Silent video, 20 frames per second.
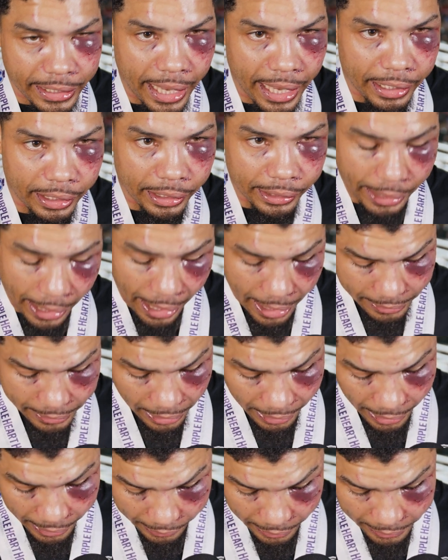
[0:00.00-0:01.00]
hand in the cast,
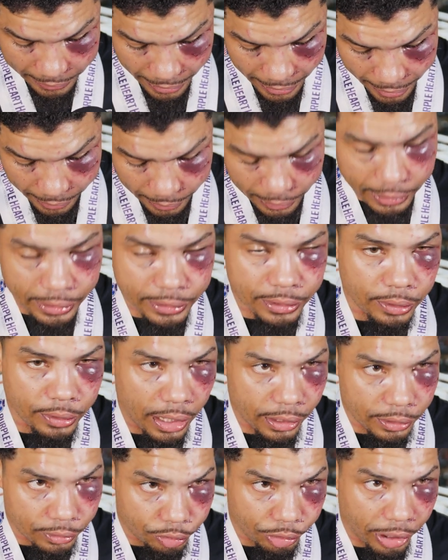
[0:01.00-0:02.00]
I got this hand good, so I
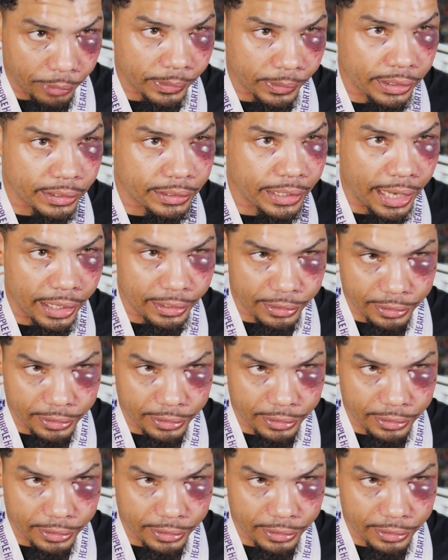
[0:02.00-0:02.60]
could train with this hand